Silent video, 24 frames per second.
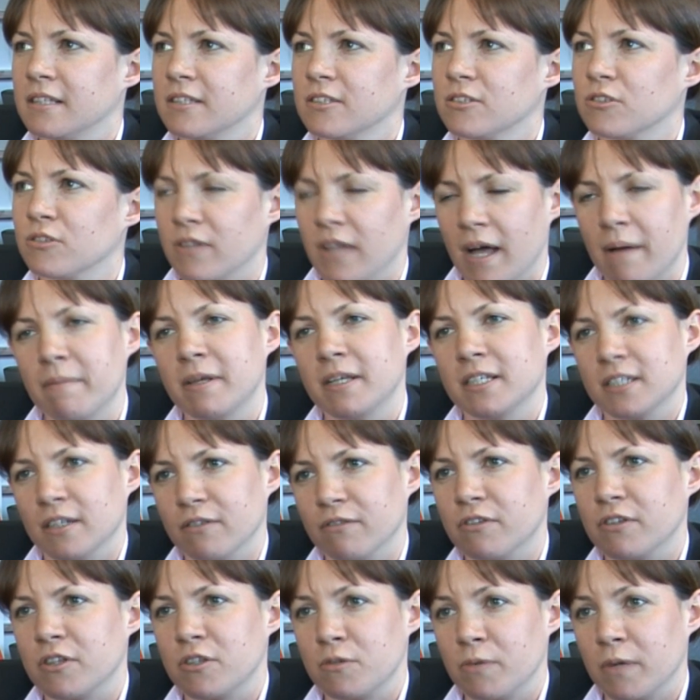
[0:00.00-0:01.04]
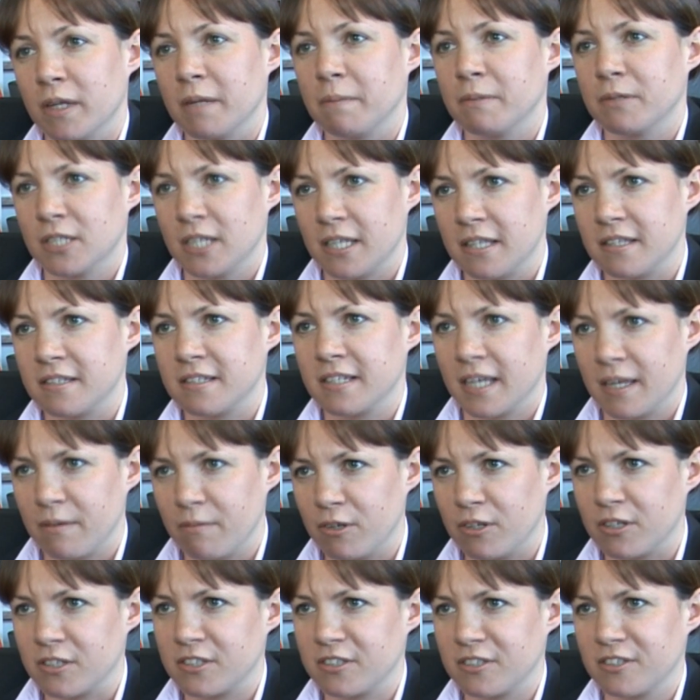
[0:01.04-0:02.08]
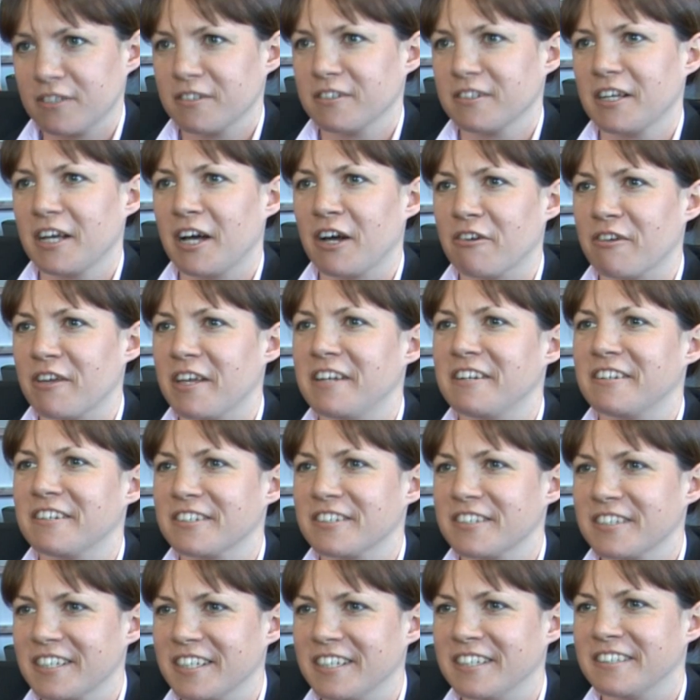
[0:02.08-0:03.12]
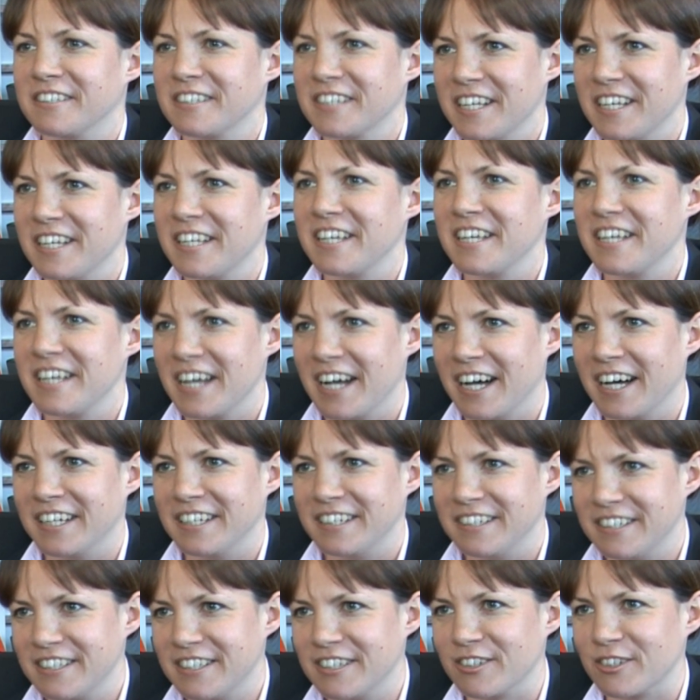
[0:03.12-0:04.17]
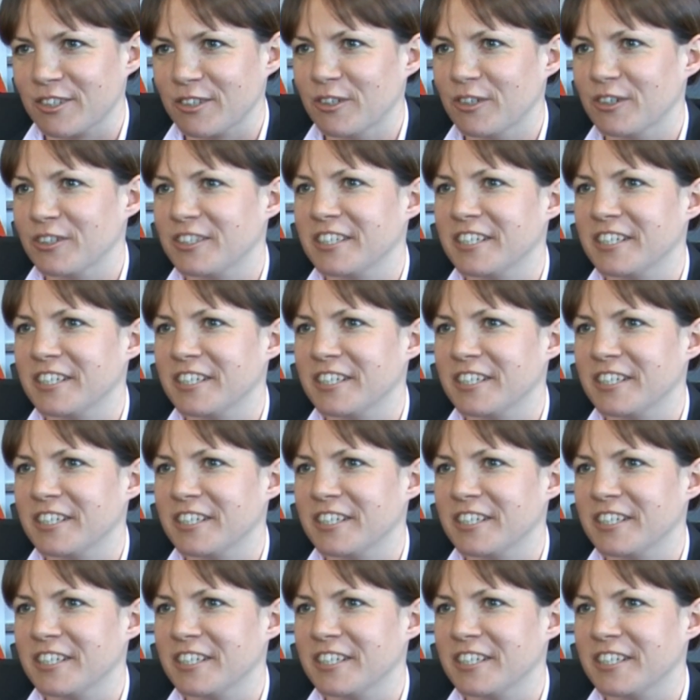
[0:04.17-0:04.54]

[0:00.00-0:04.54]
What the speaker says: so that makes up for the 20% of the time when it's horrendous and scary and there's a lot of